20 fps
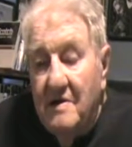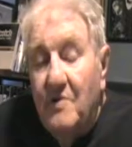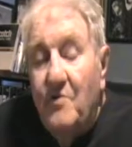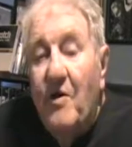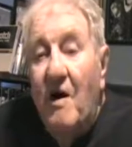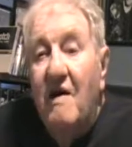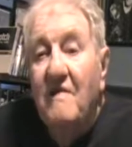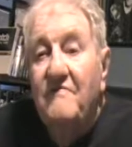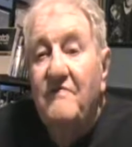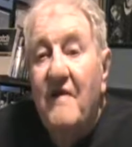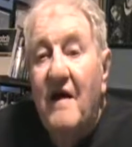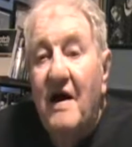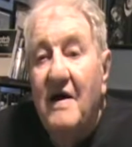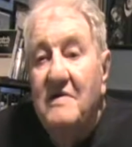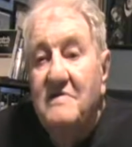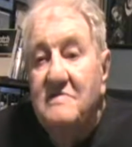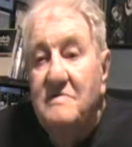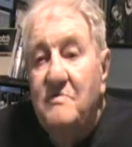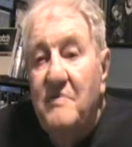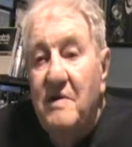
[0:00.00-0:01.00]
qualify
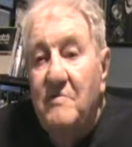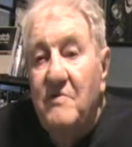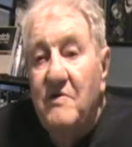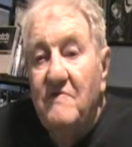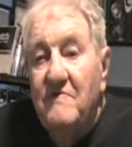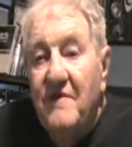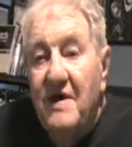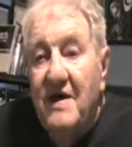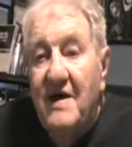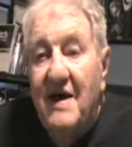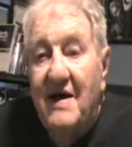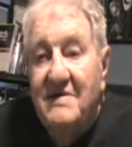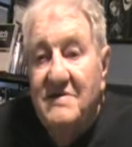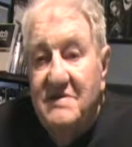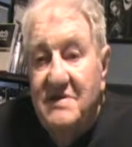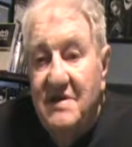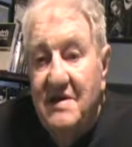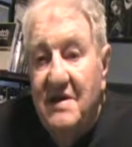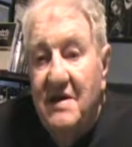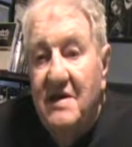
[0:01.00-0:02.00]
as a member of
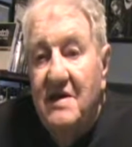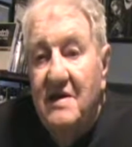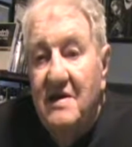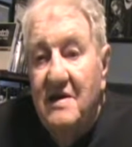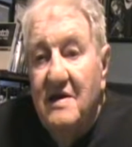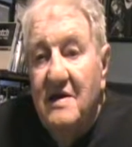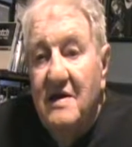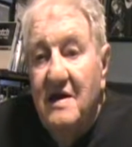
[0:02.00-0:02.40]
AIC.